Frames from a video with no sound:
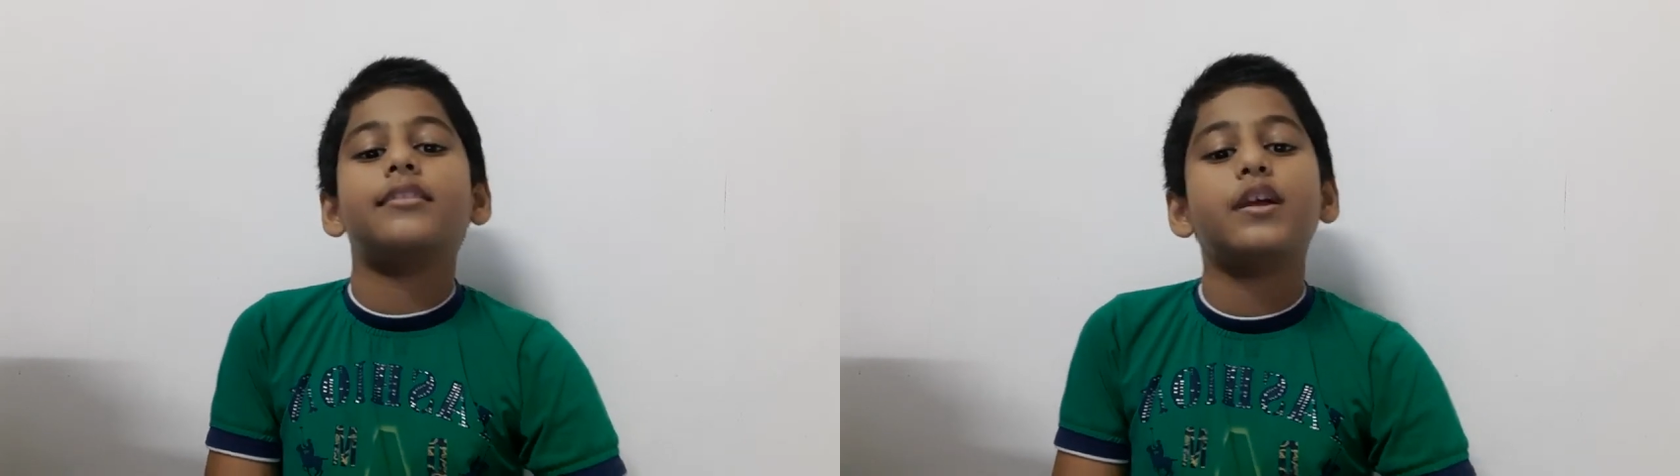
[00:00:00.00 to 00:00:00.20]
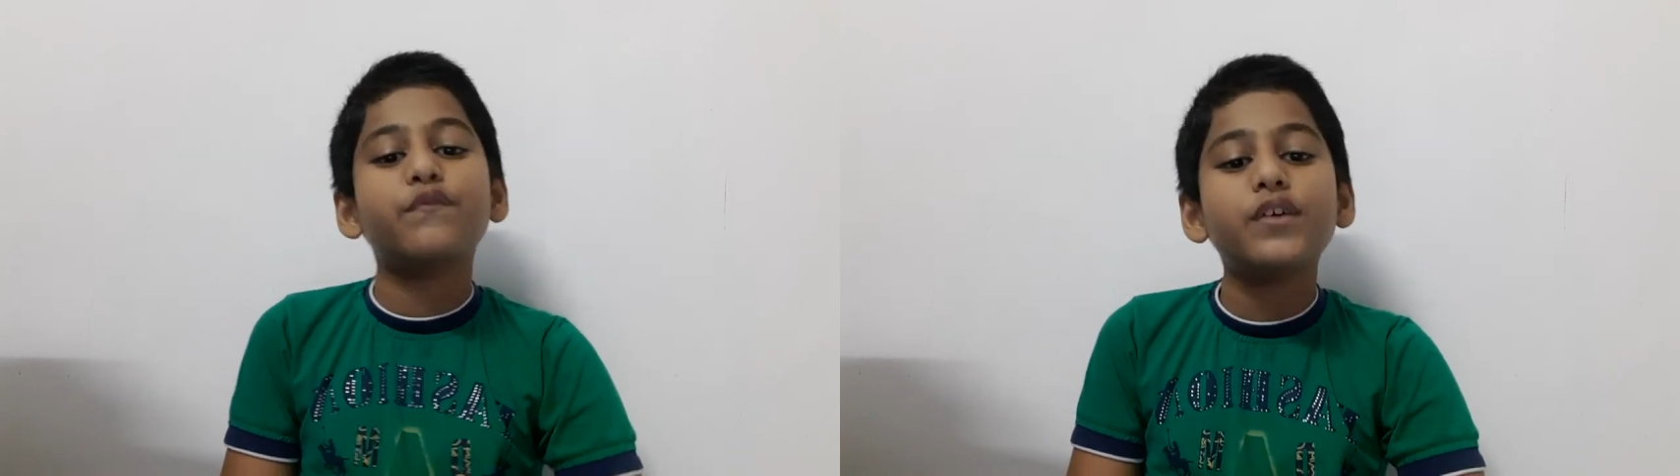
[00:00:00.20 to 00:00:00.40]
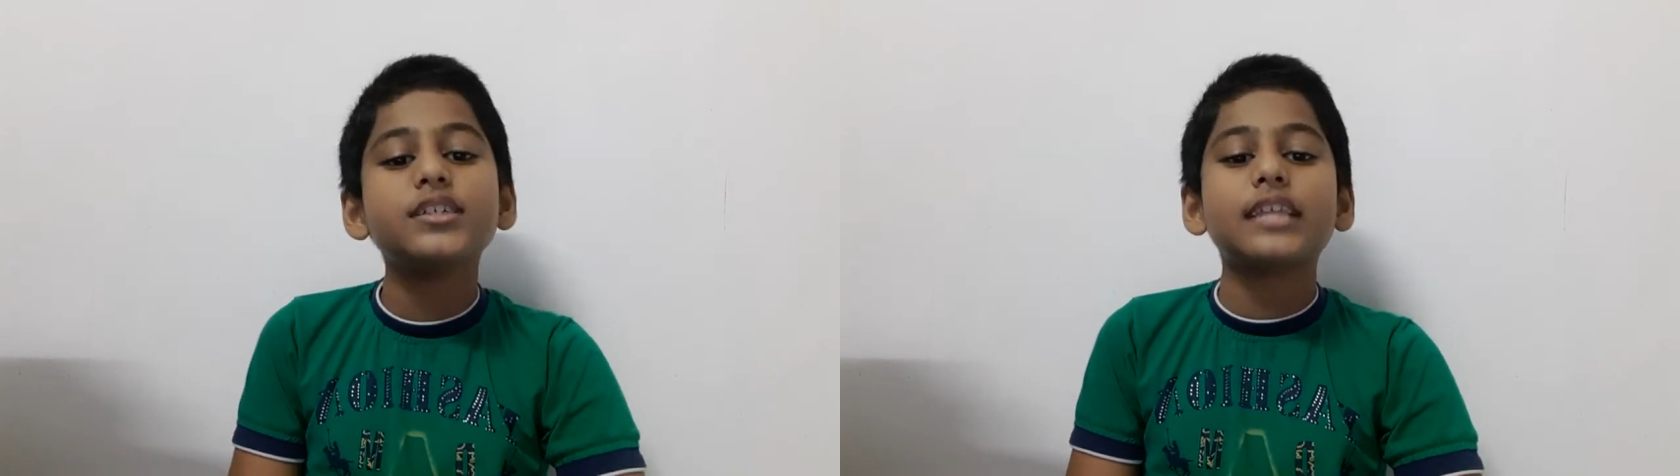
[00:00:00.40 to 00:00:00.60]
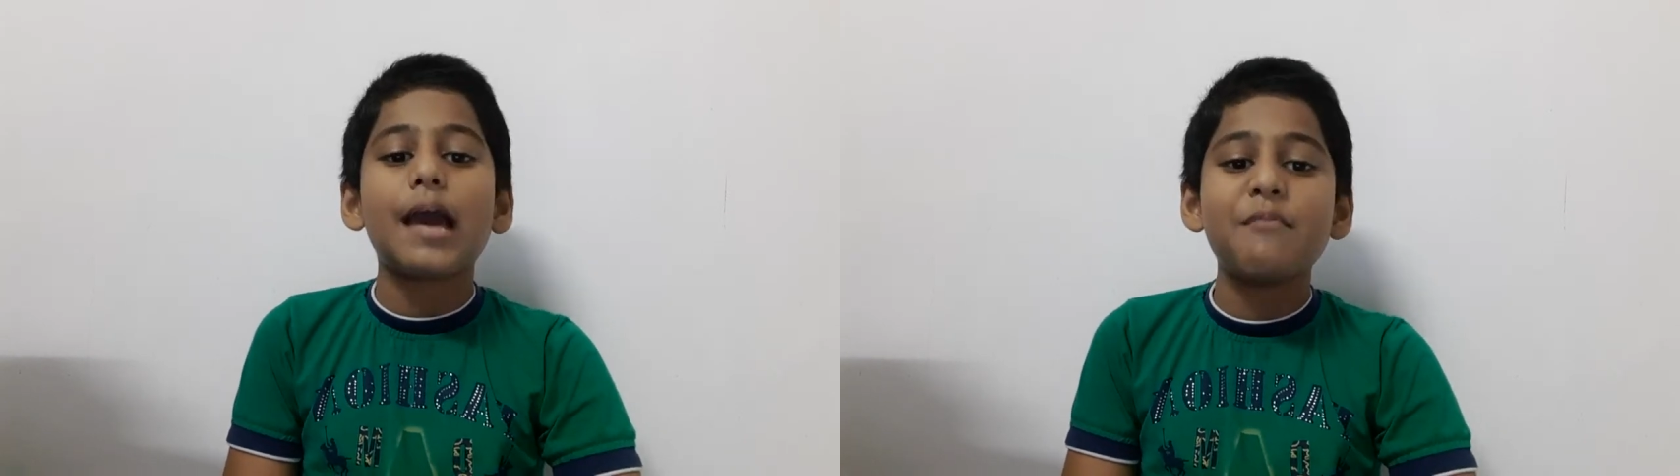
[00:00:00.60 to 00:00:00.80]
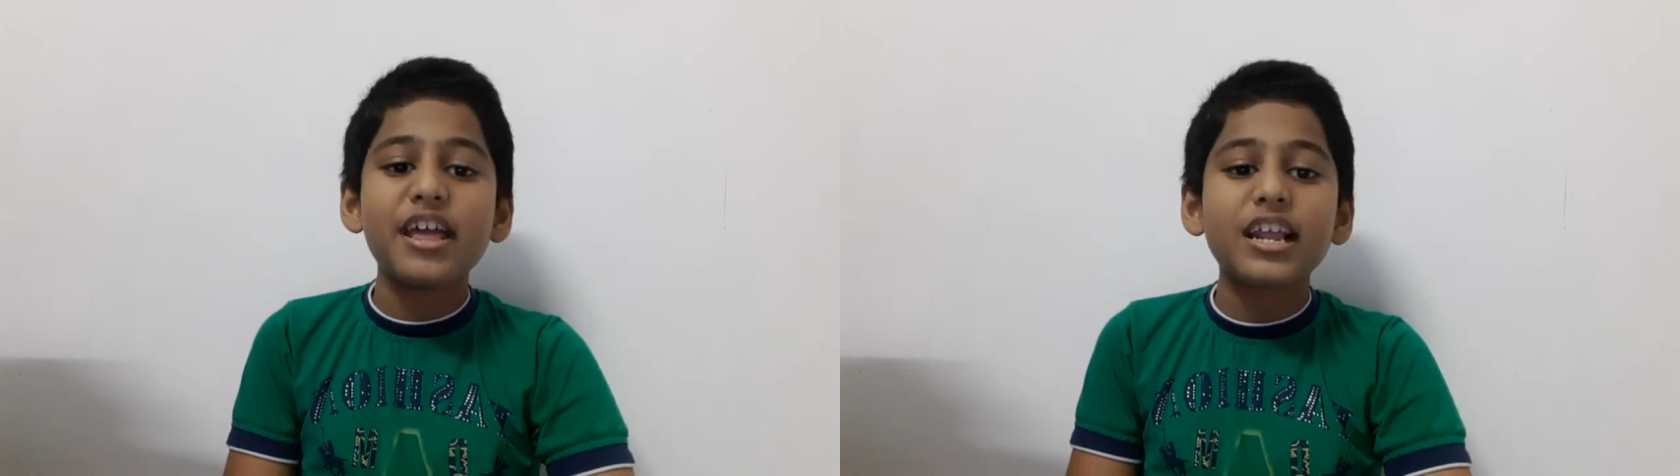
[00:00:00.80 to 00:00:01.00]
The first
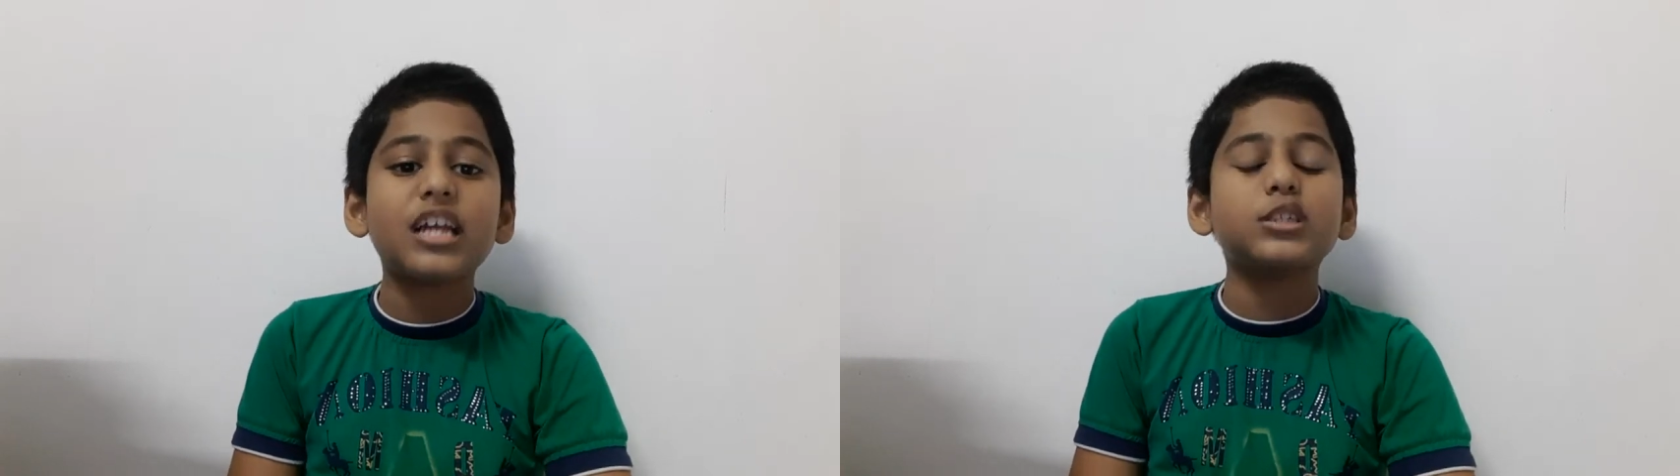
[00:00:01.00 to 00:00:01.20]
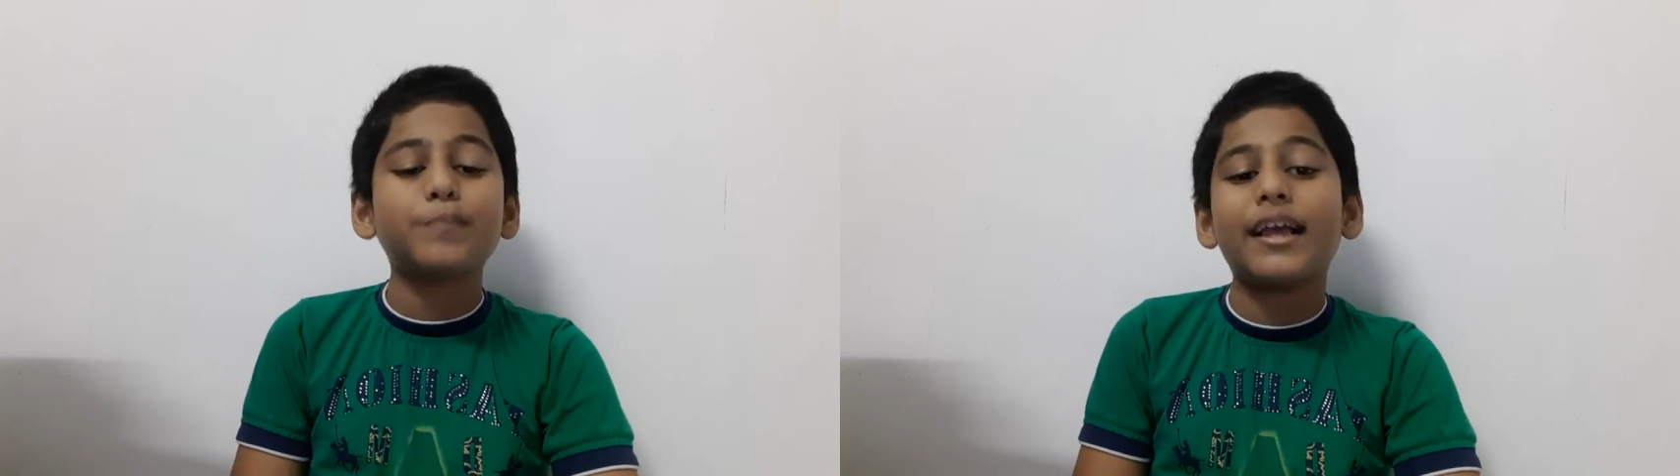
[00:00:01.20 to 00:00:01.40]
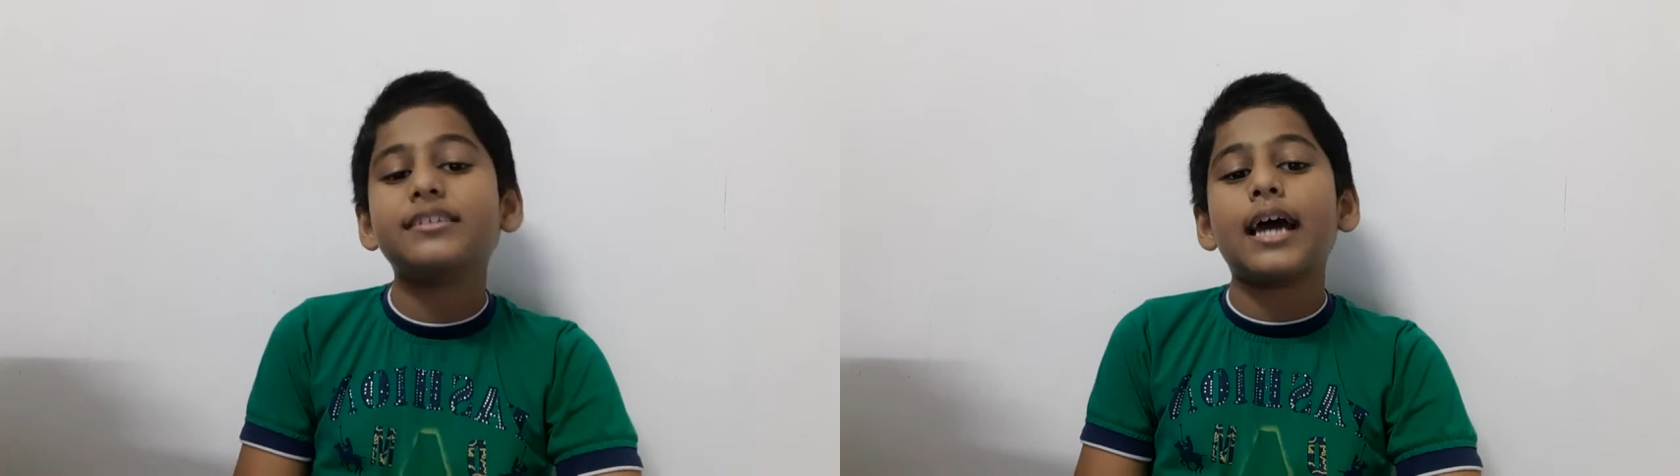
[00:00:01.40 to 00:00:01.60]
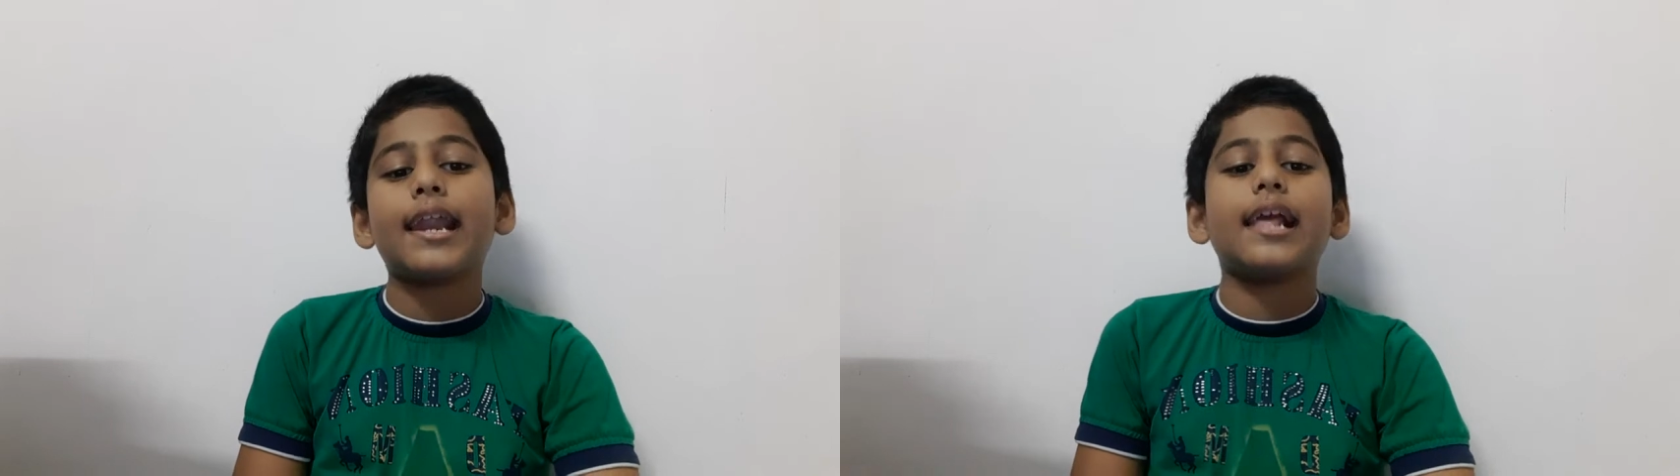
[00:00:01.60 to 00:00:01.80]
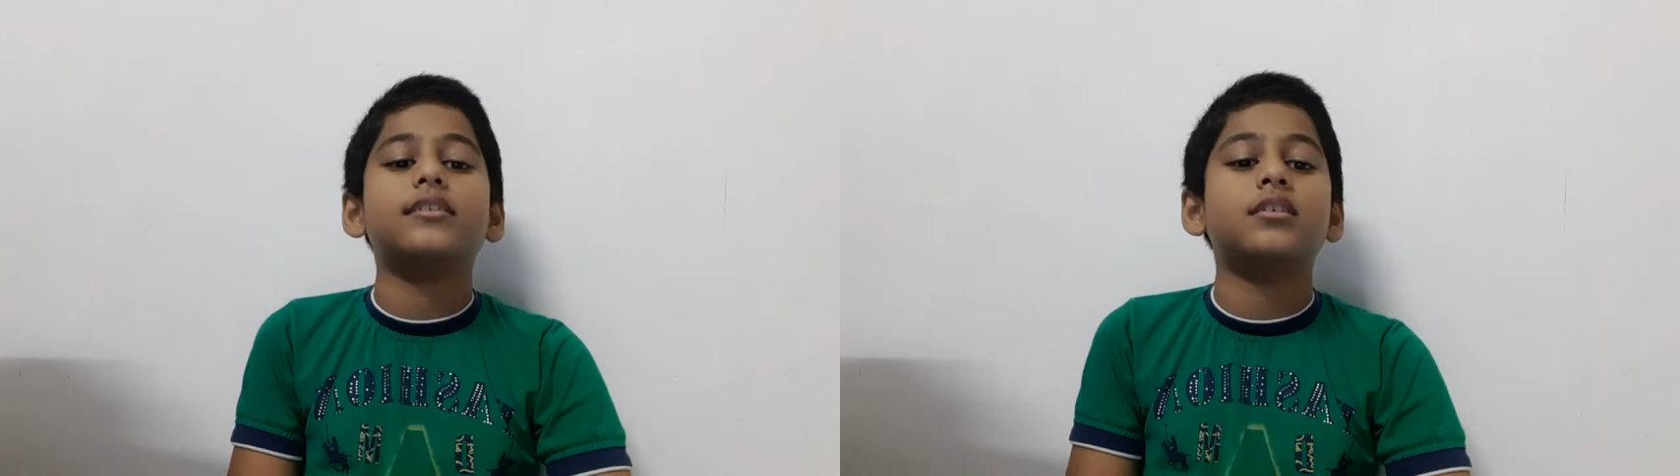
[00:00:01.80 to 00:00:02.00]
American spy satellites